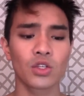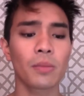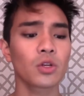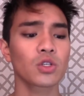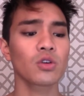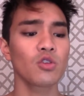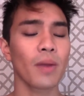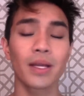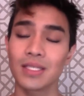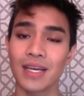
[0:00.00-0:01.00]
So I'm going to show you
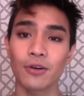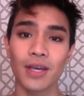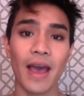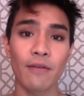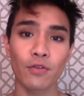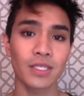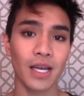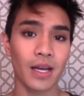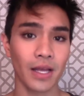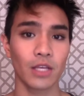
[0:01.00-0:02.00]
my daily, everyday,
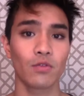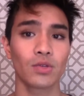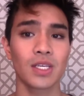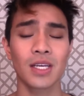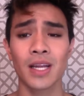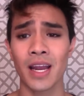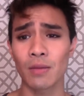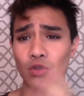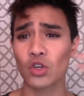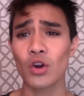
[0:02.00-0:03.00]
nightly routine, and
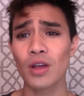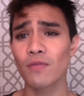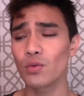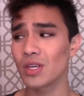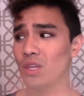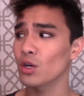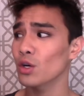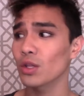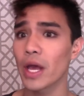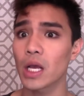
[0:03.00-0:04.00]
I'm sorry if you
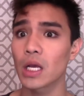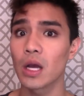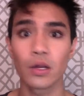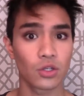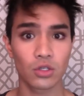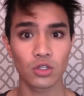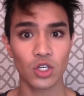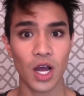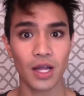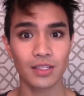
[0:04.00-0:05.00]
hear like
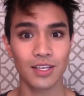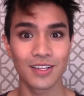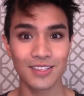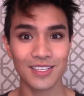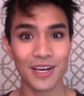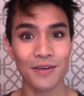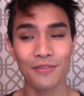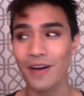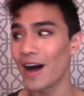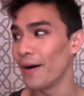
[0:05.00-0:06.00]
gunshots and stuff.
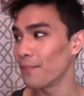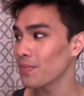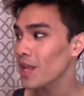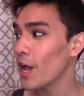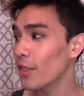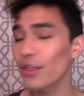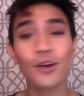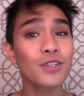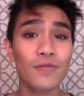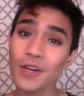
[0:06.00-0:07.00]

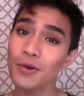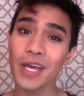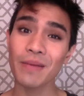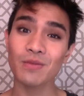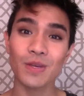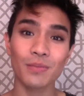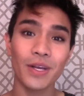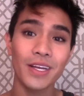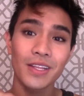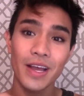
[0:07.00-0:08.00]
There's video games being
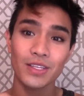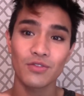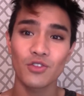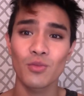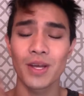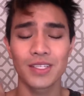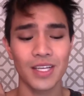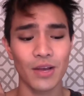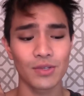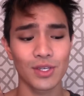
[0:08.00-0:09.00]
played in the next room, and
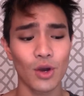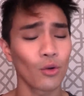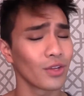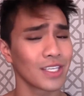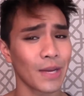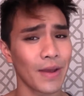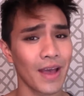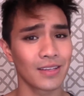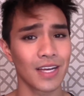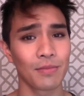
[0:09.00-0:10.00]
today was the only time I
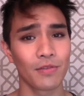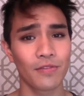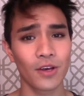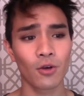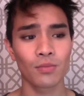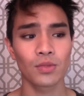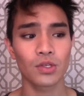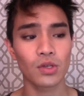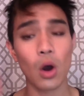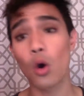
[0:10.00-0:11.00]
had time to film,
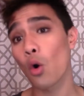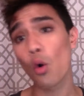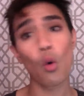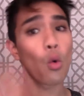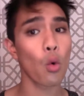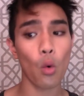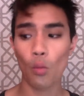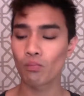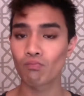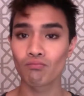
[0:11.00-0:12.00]
so
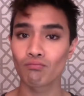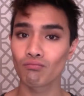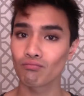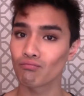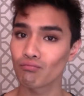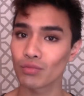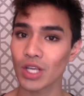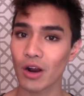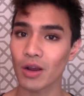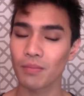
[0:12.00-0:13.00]
sorry.